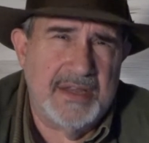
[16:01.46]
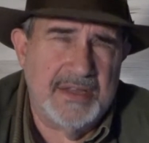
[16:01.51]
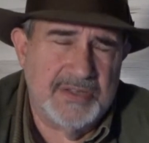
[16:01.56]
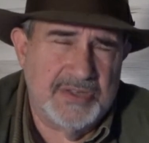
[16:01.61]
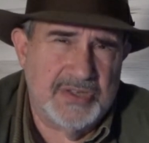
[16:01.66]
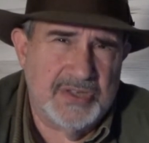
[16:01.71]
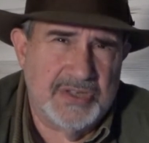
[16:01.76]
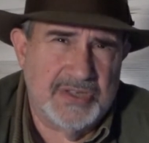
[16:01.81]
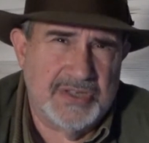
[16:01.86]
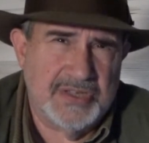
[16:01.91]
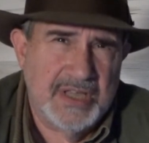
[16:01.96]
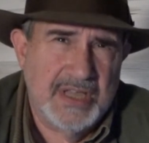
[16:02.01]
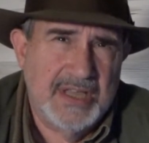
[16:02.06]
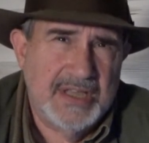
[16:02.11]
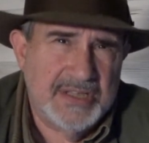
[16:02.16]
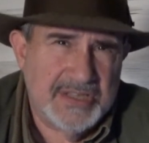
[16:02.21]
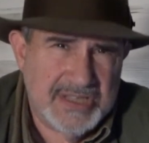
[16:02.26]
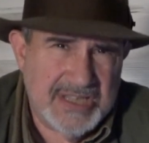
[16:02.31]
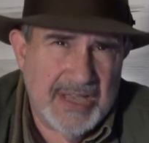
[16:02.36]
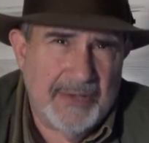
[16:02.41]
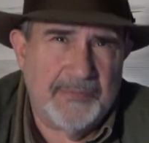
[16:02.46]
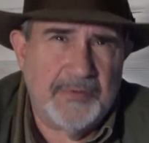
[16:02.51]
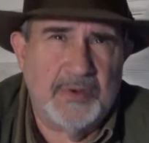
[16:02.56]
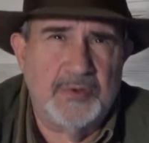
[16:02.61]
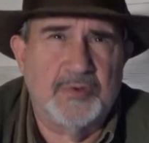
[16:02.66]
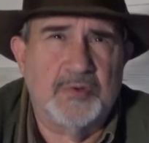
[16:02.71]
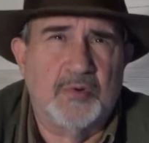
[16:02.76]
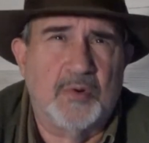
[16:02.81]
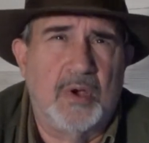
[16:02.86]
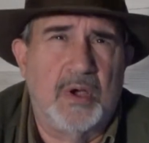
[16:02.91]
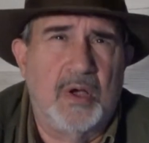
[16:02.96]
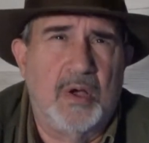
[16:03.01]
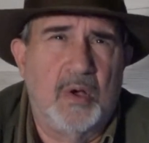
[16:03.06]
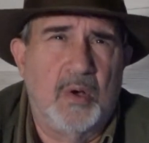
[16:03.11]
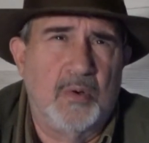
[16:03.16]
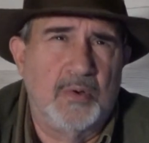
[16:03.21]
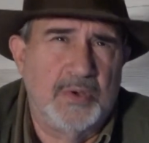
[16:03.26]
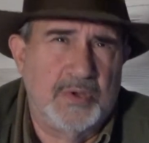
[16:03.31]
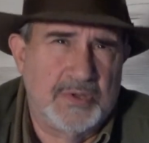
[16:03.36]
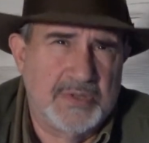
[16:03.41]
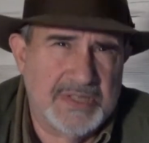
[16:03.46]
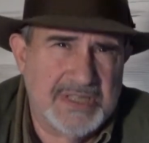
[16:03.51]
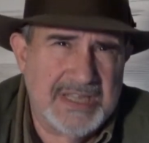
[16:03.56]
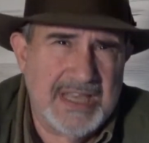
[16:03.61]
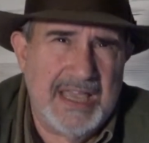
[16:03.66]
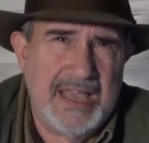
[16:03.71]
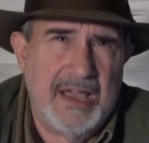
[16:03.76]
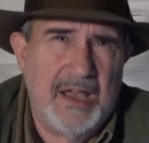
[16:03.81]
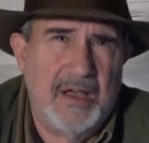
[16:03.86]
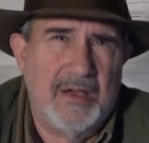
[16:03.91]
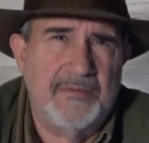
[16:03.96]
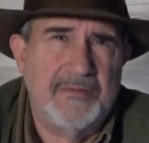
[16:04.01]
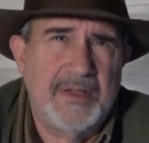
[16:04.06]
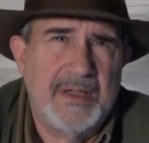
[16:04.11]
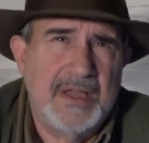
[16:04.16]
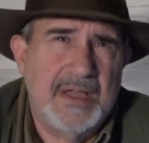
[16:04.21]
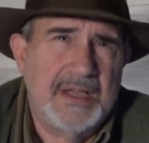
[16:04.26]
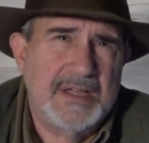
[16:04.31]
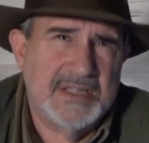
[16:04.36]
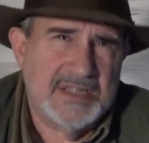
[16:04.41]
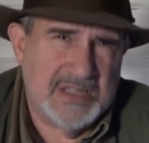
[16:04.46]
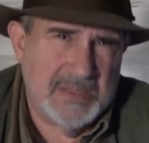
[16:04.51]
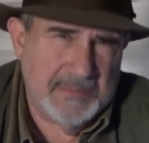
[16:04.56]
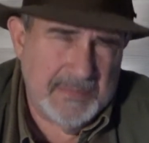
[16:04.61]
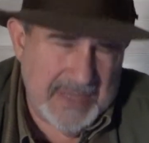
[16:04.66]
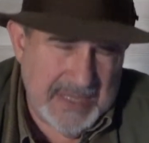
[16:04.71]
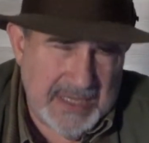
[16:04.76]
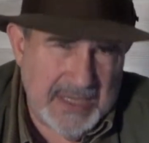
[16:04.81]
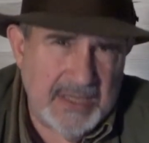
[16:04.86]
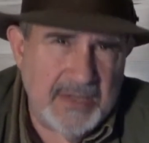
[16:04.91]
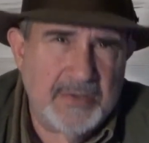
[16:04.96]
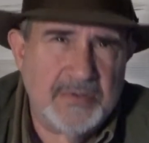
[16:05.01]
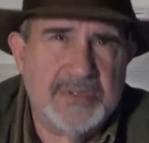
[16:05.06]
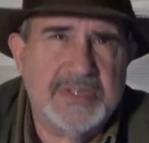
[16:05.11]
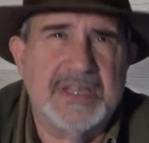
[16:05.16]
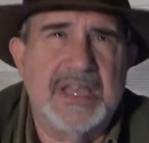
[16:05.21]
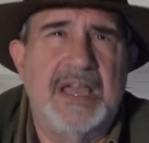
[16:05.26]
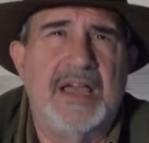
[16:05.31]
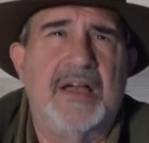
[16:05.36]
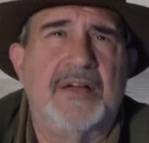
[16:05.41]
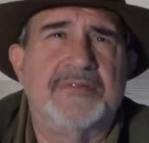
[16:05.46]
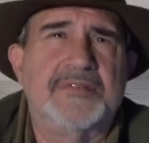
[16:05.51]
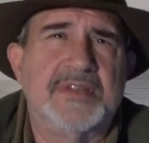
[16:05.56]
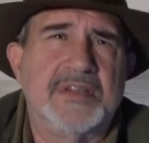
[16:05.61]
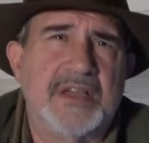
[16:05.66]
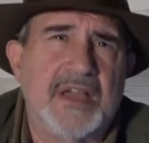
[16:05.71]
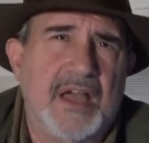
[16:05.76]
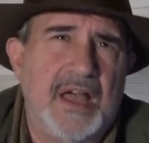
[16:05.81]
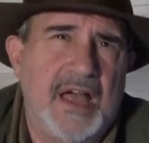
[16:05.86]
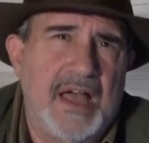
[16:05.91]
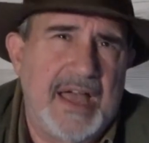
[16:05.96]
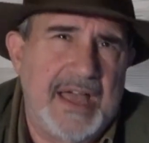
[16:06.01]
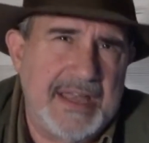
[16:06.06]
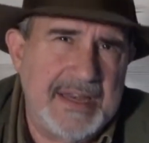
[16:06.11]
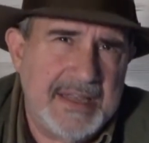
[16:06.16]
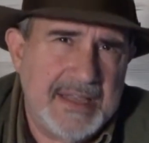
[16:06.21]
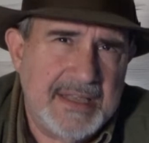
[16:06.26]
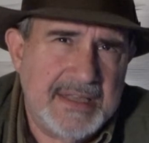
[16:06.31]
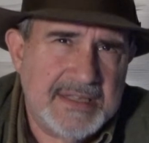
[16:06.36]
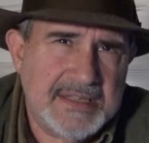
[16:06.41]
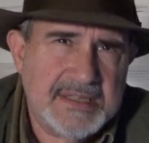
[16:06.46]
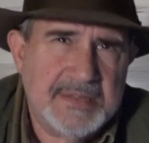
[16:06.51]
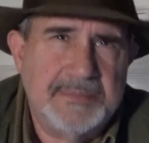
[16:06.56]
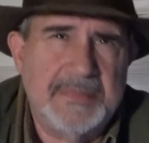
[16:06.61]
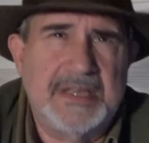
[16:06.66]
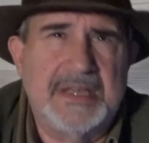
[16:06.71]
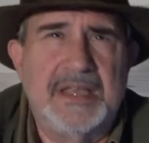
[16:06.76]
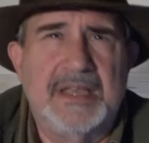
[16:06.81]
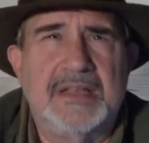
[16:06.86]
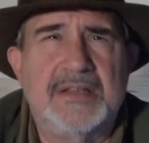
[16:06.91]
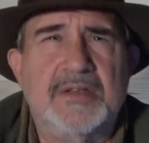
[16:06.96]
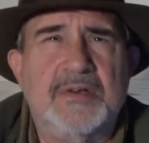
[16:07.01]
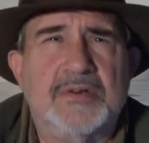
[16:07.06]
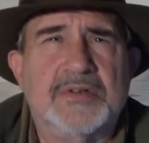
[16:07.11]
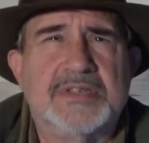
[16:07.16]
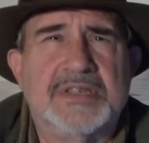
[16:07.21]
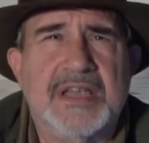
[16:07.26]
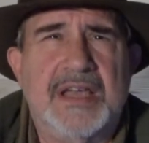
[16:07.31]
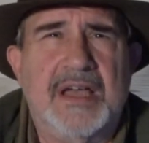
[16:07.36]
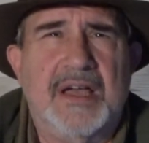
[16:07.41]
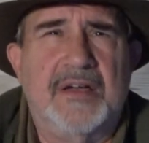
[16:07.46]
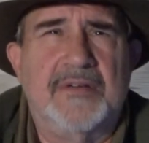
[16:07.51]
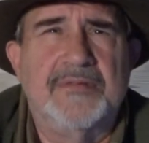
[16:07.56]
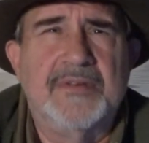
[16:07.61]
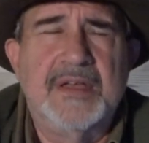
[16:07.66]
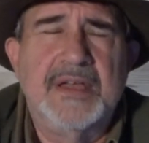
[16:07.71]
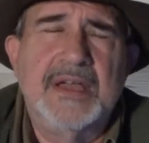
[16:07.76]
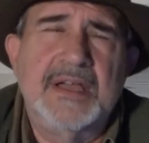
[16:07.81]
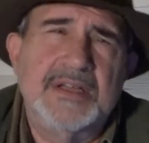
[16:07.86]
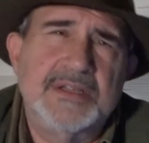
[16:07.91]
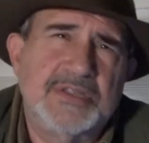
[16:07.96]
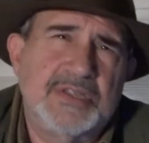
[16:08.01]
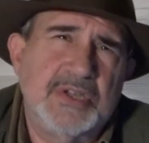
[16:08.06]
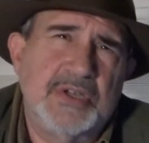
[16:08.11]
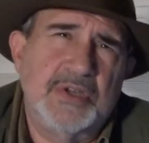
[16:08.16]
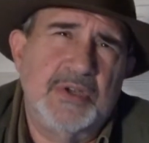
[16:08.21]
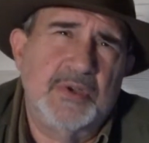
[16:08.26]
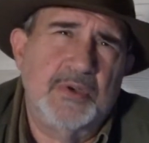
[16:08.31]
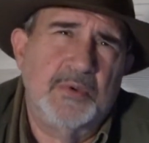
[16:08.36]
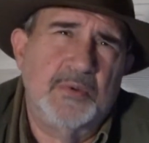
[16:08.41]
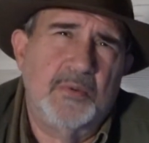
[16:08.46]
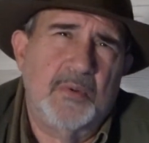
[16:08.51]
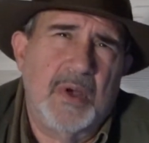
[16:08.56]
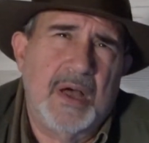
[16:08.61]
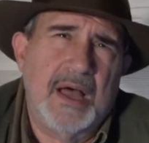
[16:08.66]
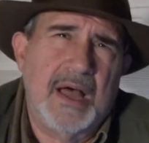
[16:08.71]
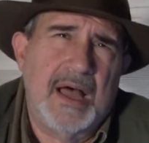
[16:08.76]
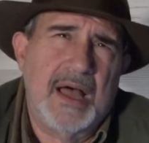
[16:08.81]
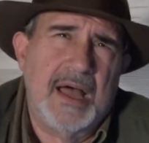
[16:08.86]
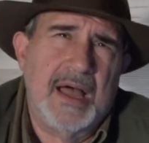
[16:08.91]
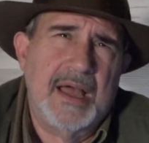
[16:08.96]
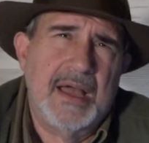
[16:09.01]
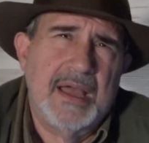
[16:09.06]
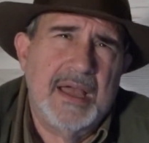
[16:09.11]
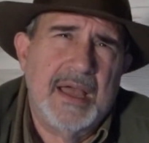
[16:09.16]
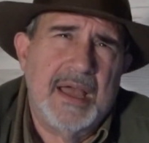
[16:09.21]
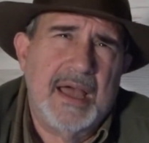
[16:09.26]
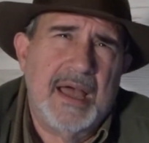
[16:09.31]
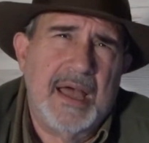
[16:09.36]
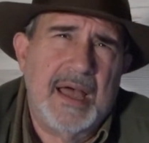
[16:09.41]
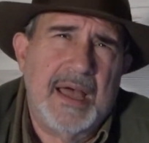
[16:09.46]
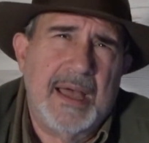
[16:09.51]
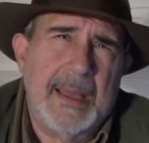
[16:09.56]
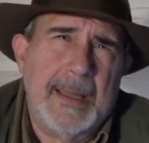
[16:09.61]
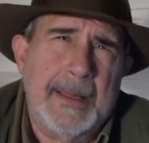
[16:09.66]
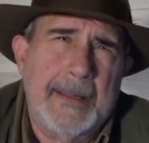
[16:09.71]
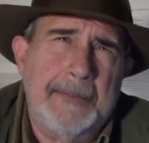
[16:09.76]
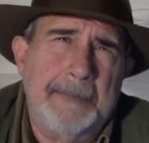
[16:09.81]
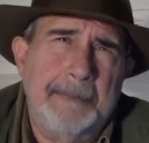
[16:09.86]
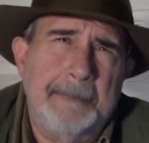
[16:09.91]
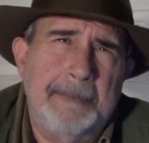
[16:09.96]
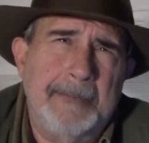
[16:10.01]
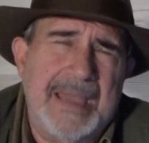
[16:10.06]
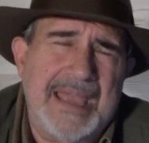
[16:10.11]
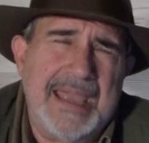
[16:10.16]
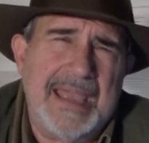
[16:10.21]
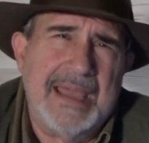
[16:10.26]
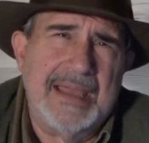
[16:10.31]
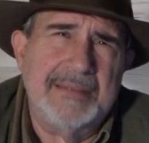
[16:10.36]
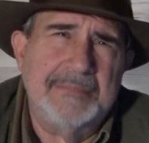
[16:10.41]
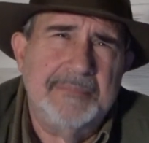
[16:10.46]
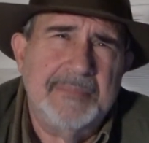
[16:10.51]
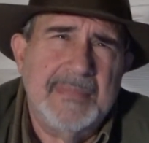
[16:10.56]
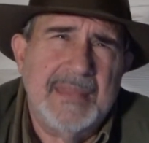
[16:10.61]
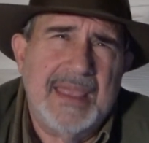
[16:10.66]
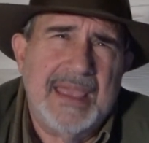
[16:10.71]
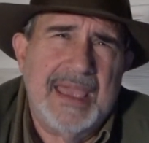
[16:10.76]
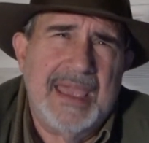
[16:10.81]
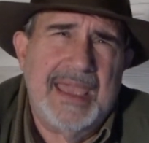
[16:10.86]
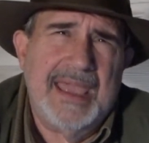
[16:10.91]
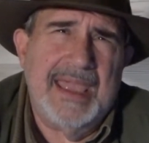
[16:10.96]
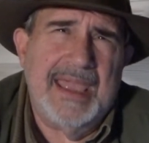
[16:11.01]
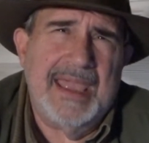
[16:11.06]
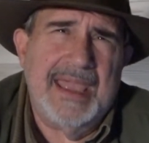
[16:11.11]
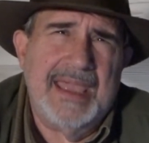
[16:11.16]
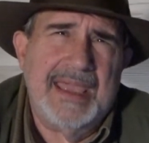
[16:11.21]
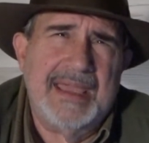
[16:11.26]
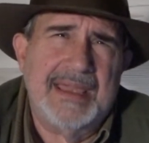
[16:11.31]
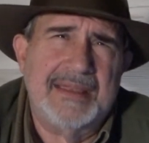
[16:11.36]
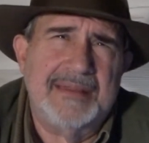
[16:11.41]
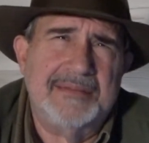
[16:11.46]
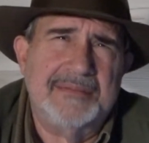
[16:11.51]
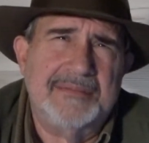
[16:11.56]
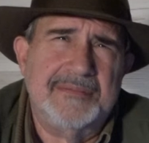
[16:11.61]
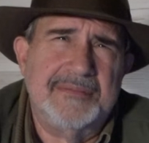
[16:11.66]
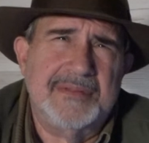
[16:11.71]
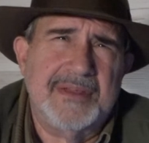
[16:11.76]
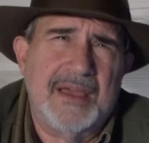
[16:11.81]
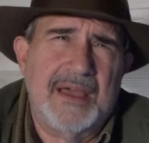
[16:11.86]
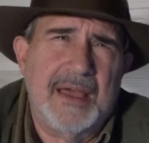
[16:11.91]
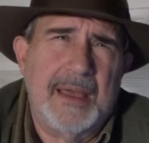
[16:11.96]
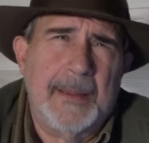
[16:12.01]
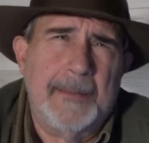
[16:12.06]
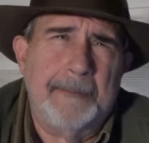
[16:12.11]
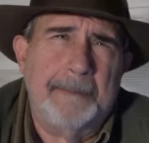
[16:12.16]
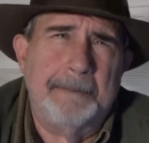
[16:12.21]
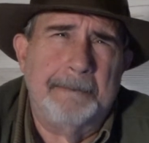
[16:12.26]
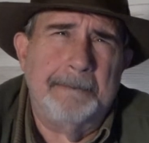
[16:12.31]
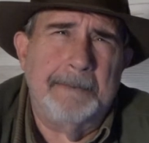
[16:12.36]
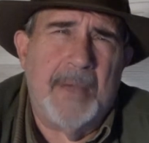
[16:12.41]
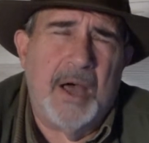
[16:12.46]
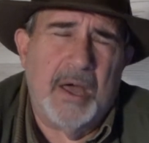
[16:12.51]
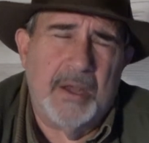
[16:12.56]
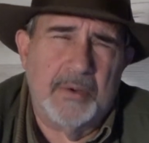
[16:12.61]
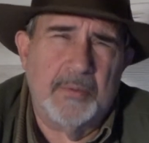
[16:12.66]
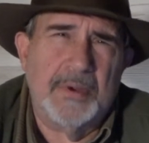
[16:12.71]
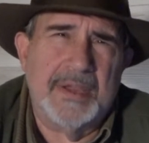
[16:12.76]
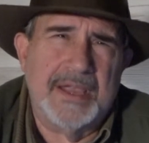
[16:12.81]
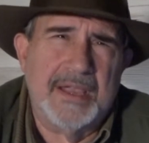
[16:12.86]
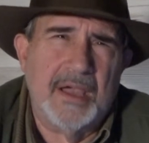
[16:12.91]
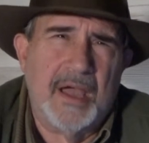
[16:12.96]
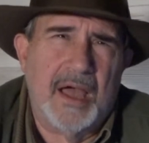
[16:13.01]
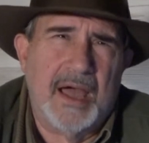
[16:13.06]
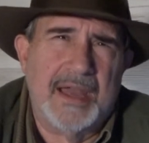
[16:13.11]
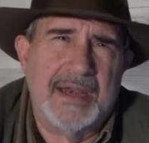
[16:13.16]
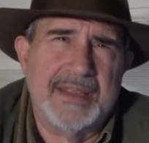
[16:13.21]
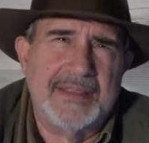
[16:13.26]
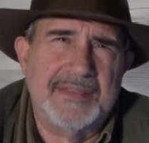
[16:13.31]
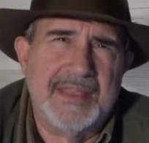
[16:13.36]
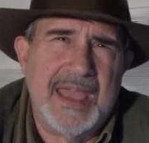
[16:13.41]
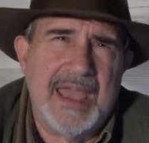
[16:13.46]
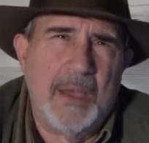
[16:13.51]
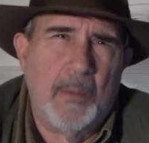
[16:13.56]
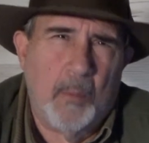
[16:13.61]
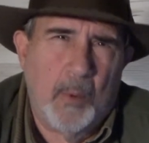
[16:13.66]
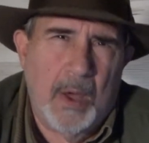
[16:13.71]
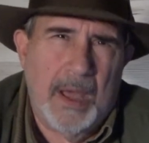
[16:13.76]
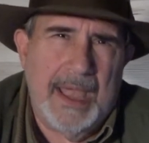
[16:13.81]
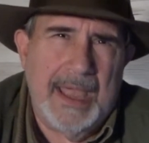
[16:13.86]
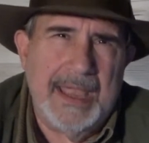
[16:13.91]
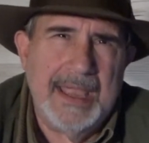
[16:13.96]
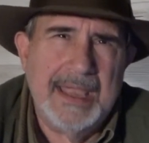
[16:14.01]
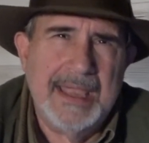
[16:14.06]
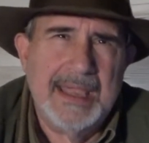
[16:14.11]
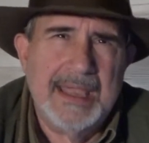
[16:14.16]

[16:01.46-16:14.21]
is just self control, yourself, submitting yourself to God, submitting yourself to uh, uh, man and uh, honoring God in that way.